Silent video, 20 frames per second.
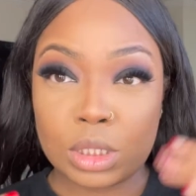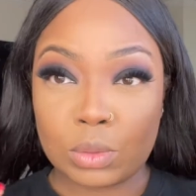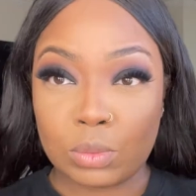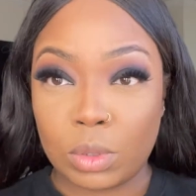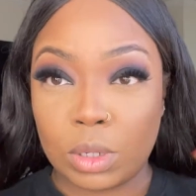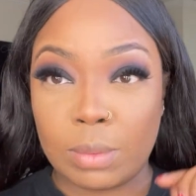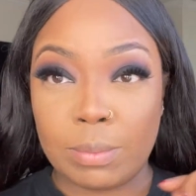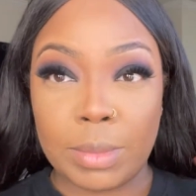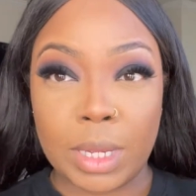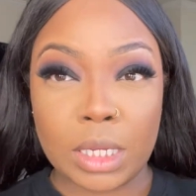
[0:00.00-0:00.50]
want
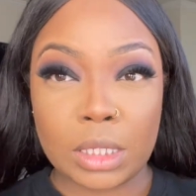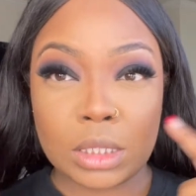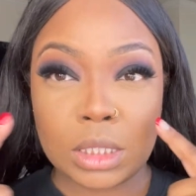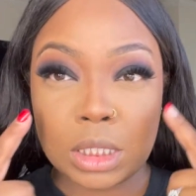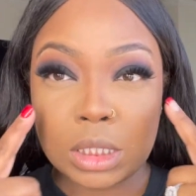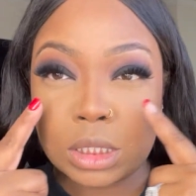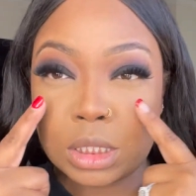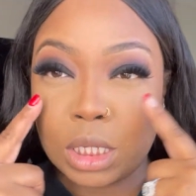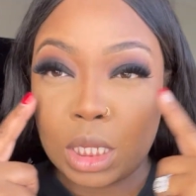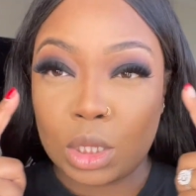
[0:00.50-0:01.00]
to make
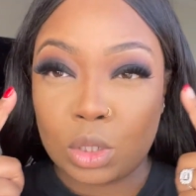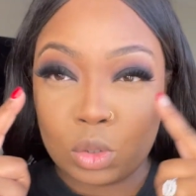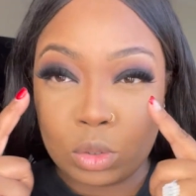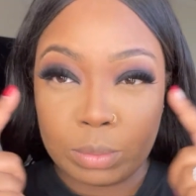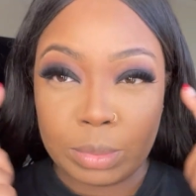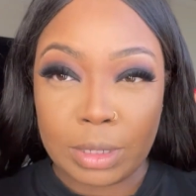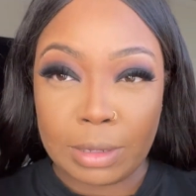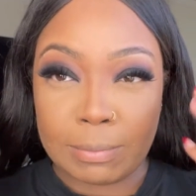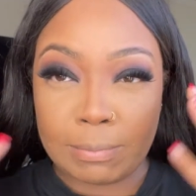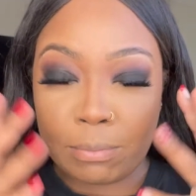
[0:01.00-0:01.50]
this a little
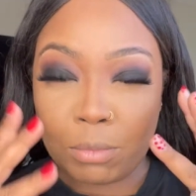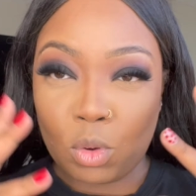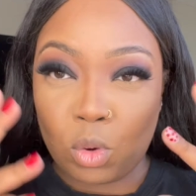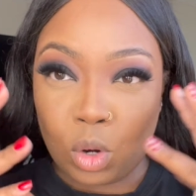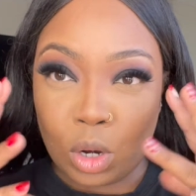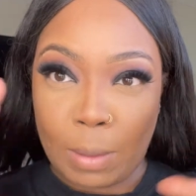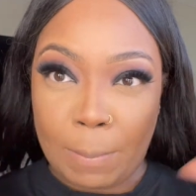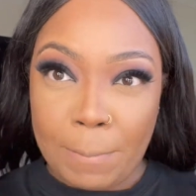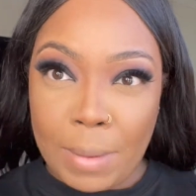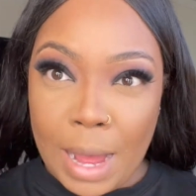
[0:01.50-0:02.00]
bit
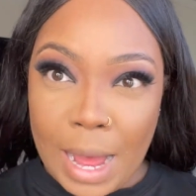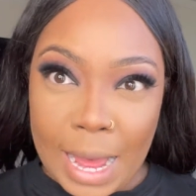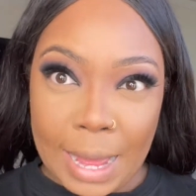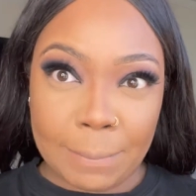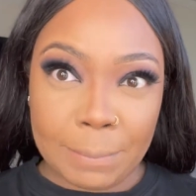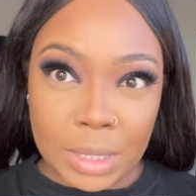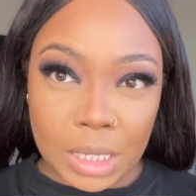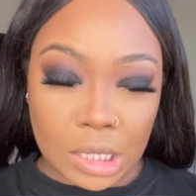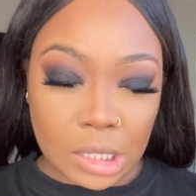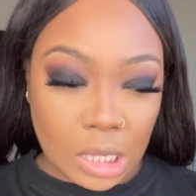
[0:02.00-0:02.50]
more
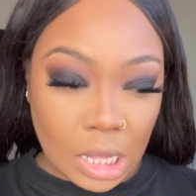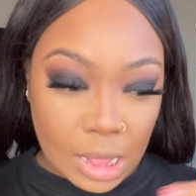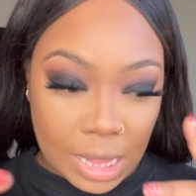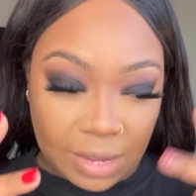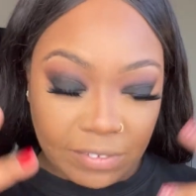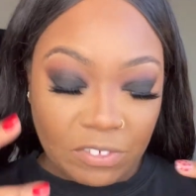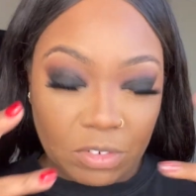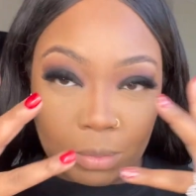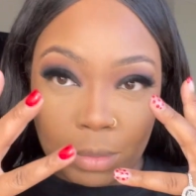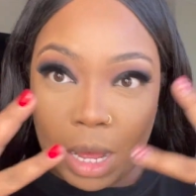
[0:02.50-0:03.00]
popping. I
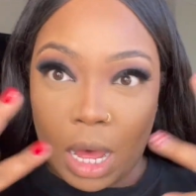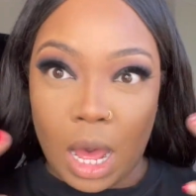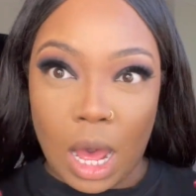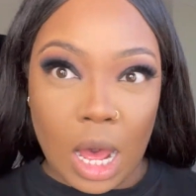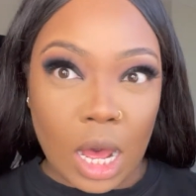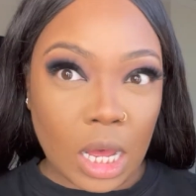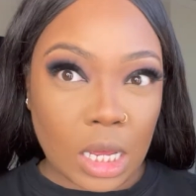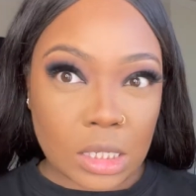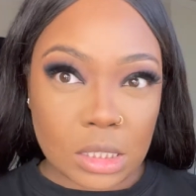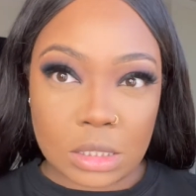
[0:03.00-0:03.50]
like for my
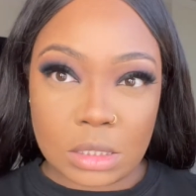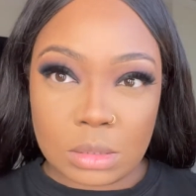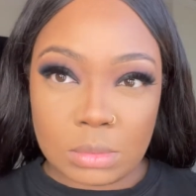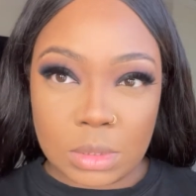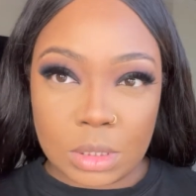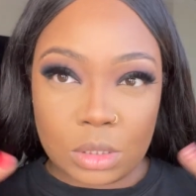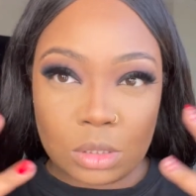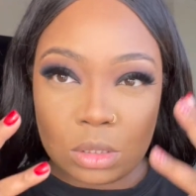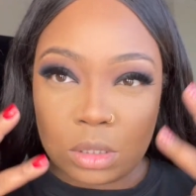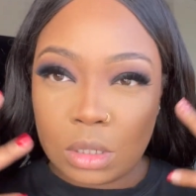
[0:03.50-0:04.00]
eyes to
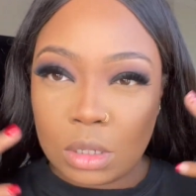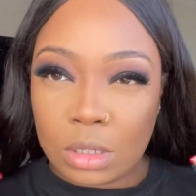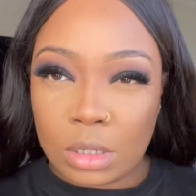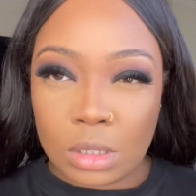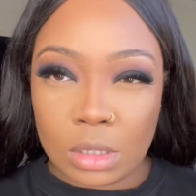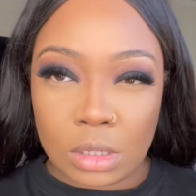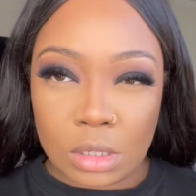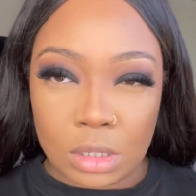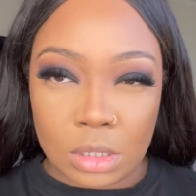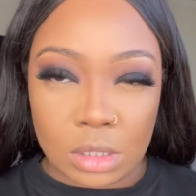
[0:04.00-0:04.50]
be
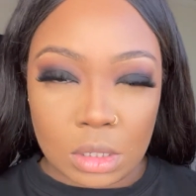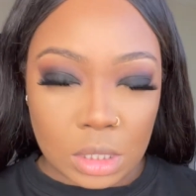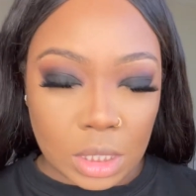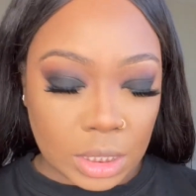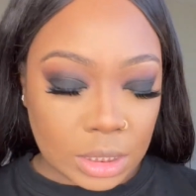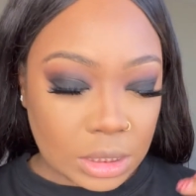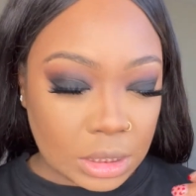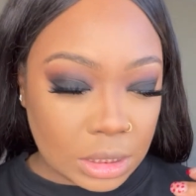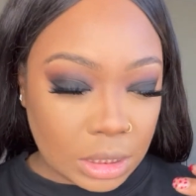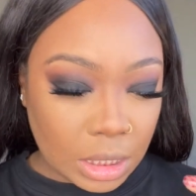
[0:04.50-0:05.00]

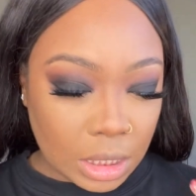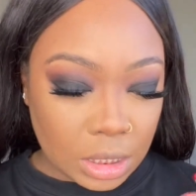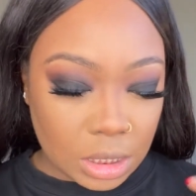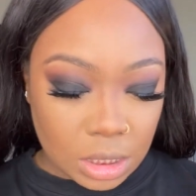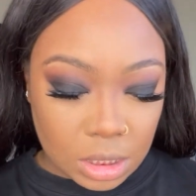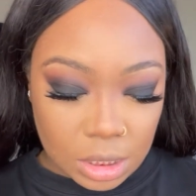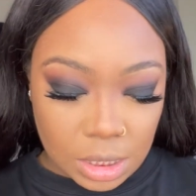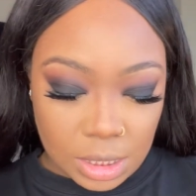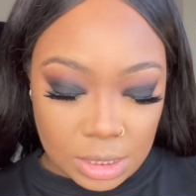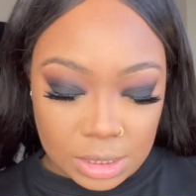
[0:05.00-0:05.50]
like
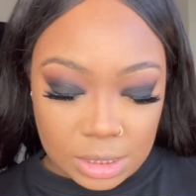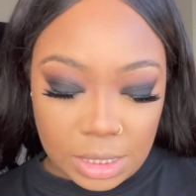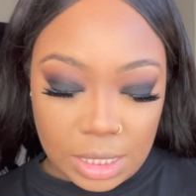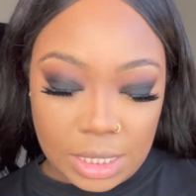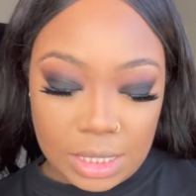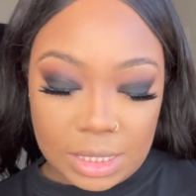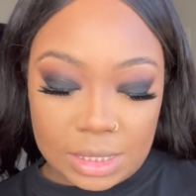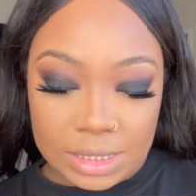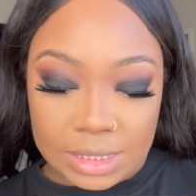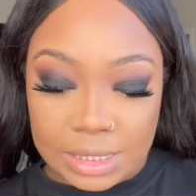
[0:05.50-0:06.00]
standing and
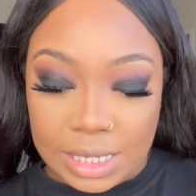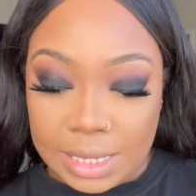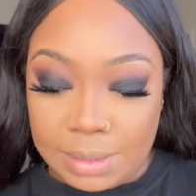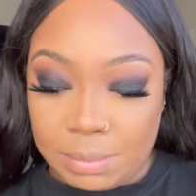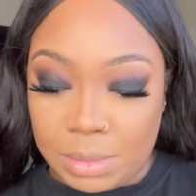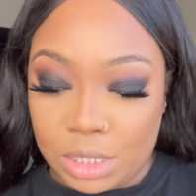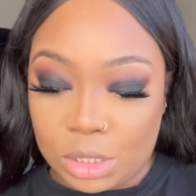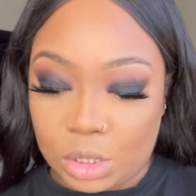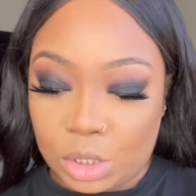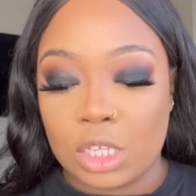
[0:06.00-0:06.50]
saying a
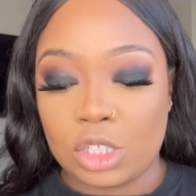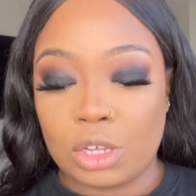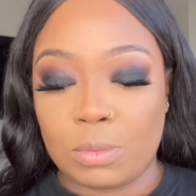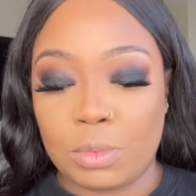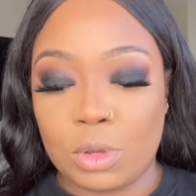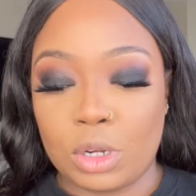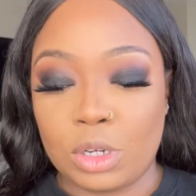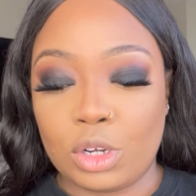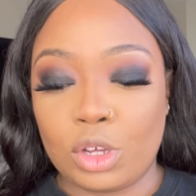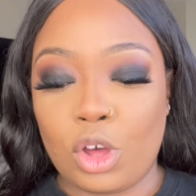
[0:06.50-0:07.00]
statement. So I'm
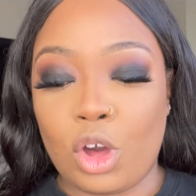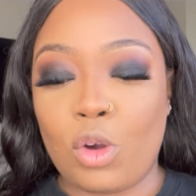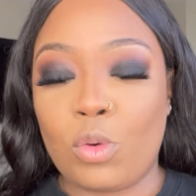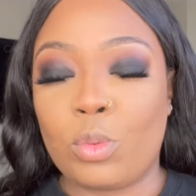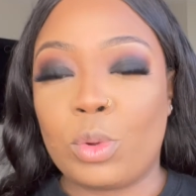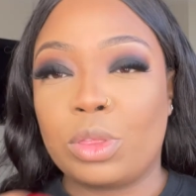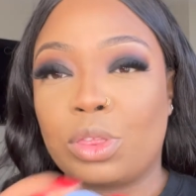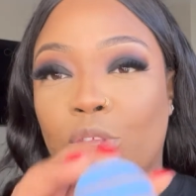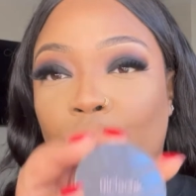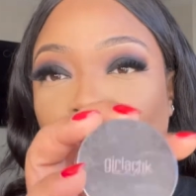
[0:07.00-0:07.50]
going to go
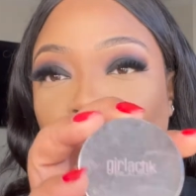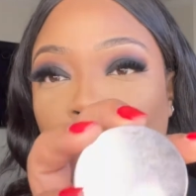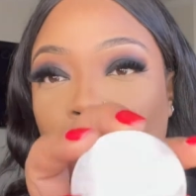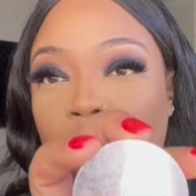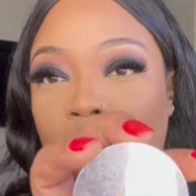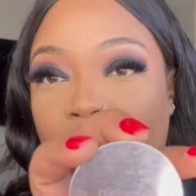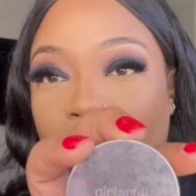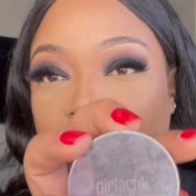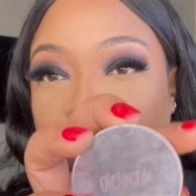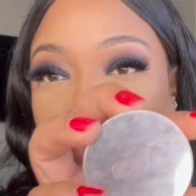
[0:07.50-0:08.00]
with
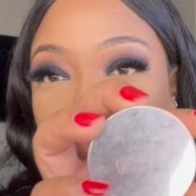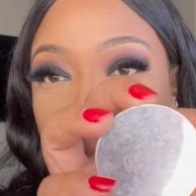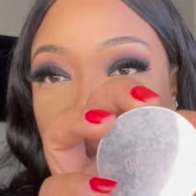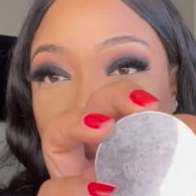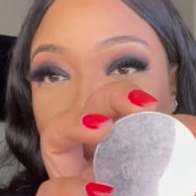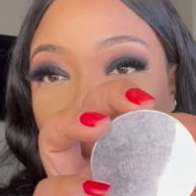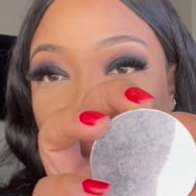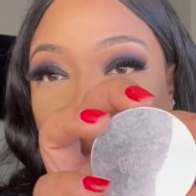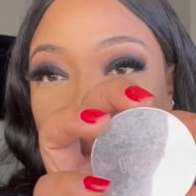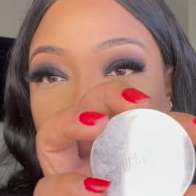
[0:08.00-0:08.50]
Girlatic
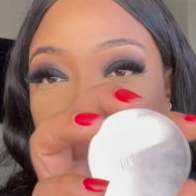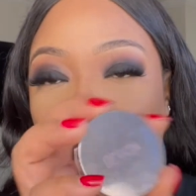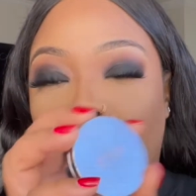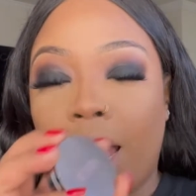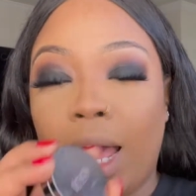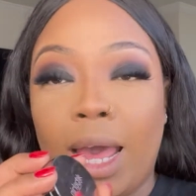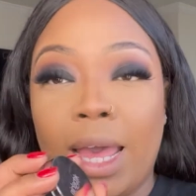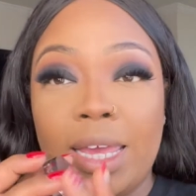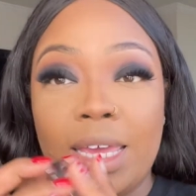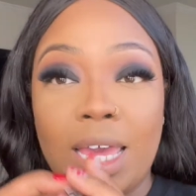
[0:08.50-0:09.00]
Beauty.
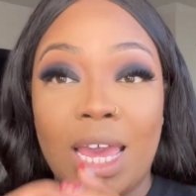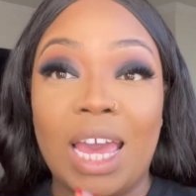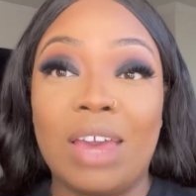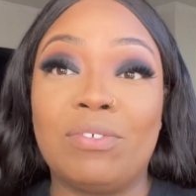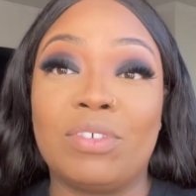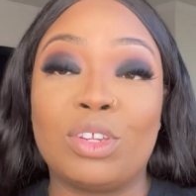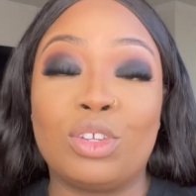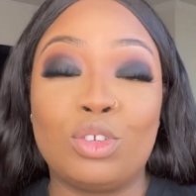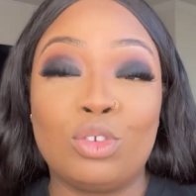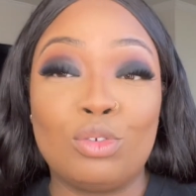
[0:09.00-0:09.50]
I
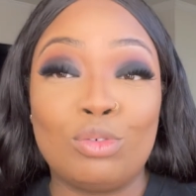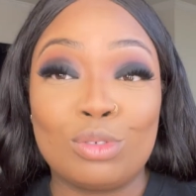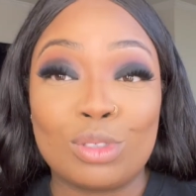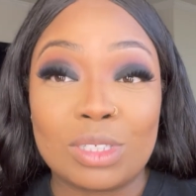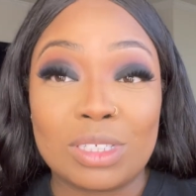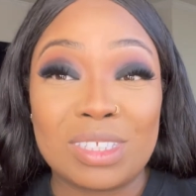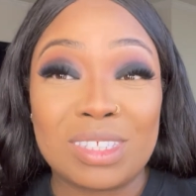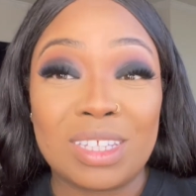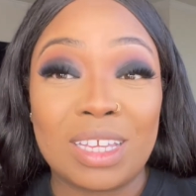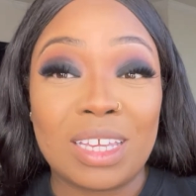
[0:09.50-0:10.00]
haven't used
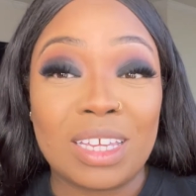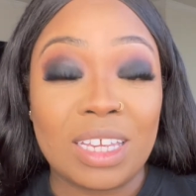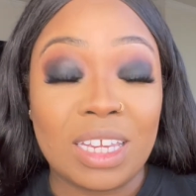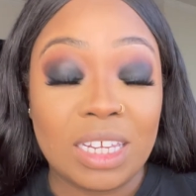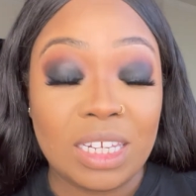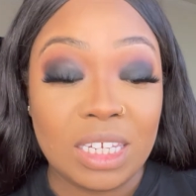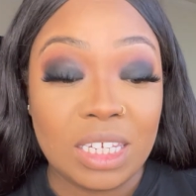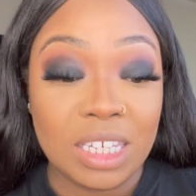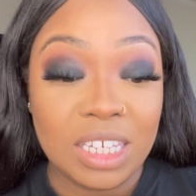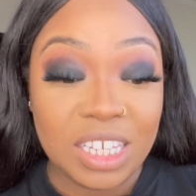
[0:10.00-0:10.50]
this thing
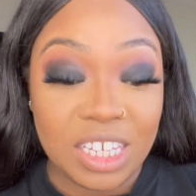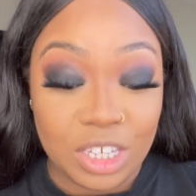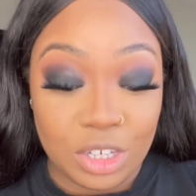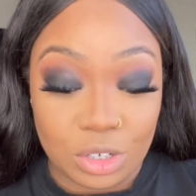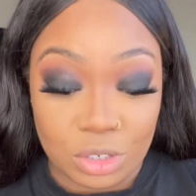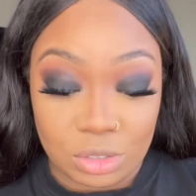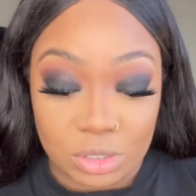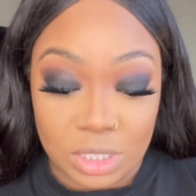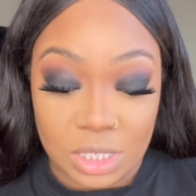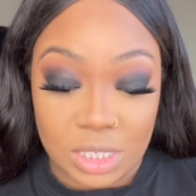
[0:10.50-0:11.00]
in
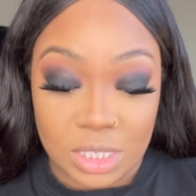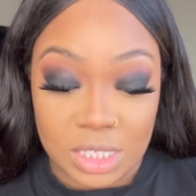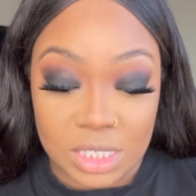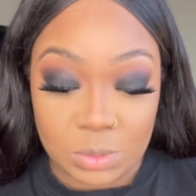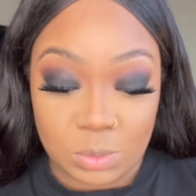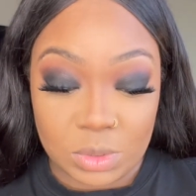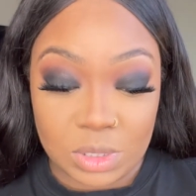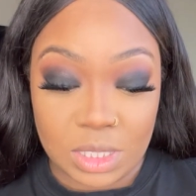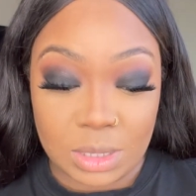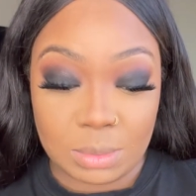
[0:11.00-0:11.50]
years, and this
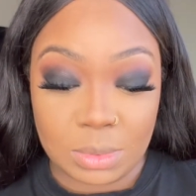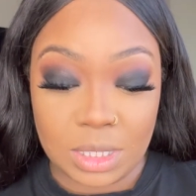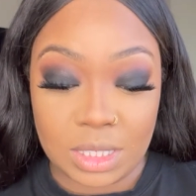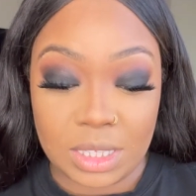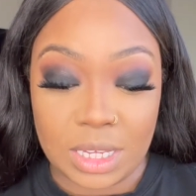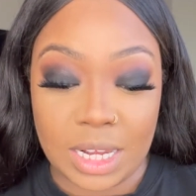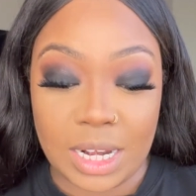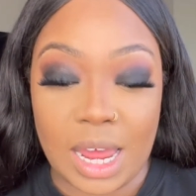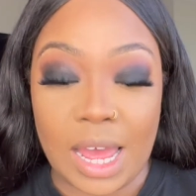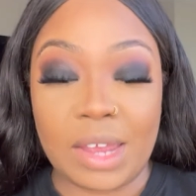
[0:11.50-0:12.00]
was something
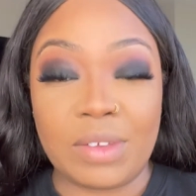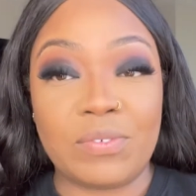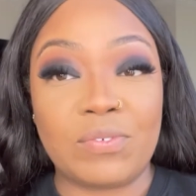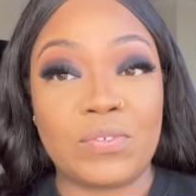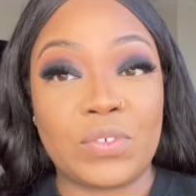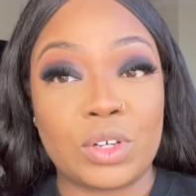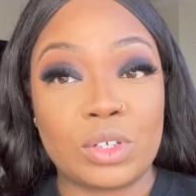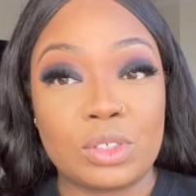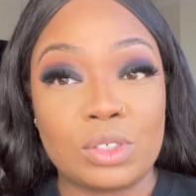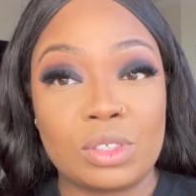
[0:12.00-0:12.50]
that I
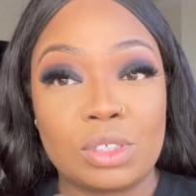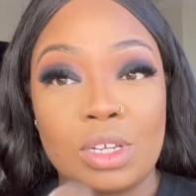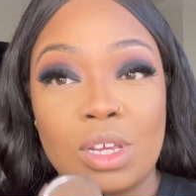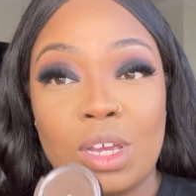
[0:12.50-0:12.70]
first